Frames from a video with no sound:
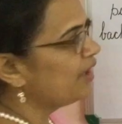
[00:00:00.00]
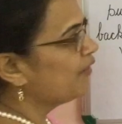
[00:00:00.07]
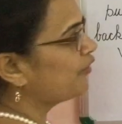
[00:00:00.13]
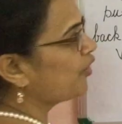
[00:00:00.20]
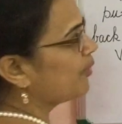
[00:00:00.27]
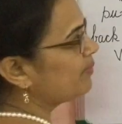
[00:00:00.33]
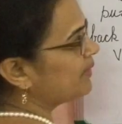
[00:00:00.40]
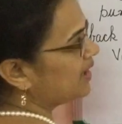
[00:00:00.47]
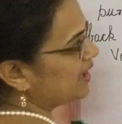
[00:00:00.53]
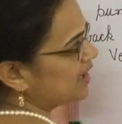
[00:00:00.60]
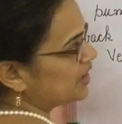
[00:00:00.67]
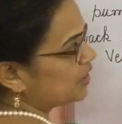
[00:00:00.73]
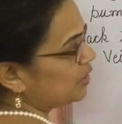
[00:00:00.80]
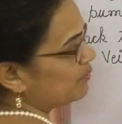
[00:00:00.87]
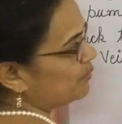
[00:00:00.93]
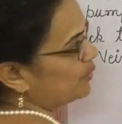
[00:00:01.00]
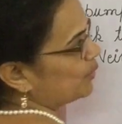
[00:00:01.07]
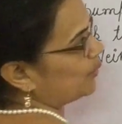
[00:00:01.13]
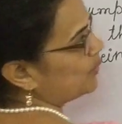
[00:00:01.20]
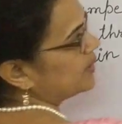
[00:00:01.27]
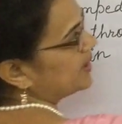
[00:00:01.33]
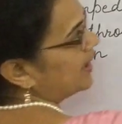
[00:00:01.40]
From these
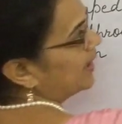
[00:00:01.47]
tubules,